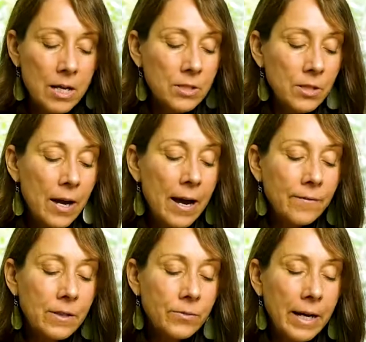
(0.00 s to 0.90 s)
so you
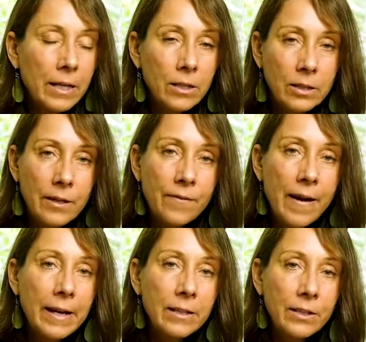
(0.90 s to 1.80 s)
have to regularly
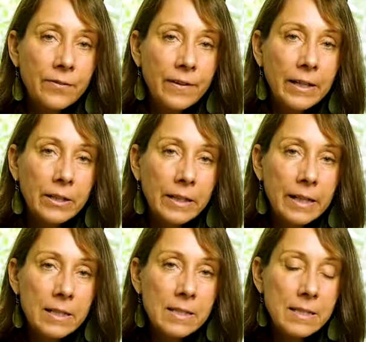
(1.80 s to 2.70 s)
file your
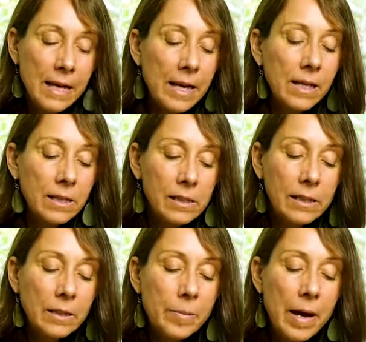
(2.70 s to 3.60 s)
fingernails and
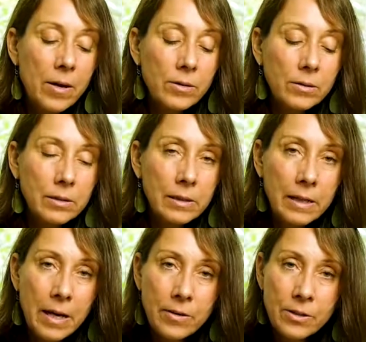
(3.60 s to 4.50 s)
clean them out.
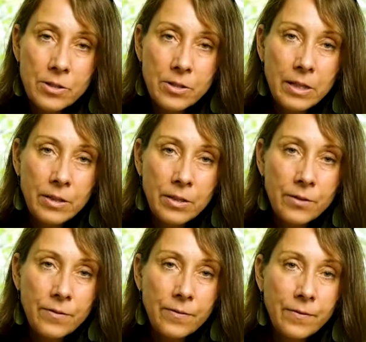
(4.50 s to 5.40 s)
Clean out underneath
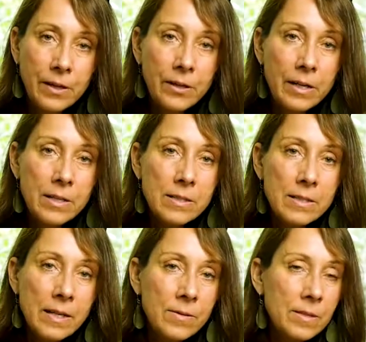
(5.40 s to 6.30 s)
your fingernails.
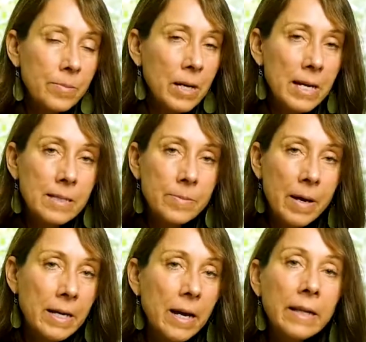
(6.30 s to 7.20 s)
Now, some guys
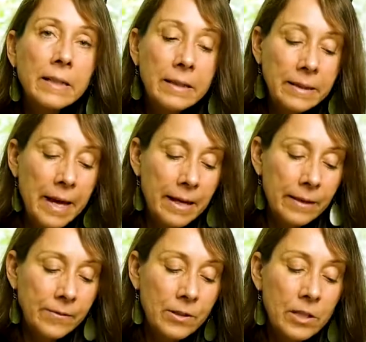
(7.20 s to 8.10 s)
might not need that
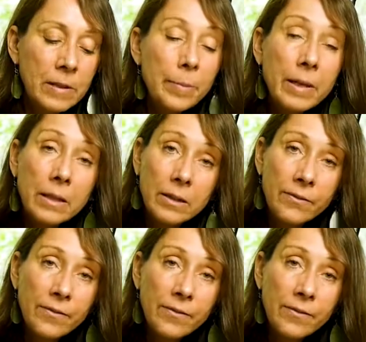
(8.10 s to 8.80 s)
if they're clipping their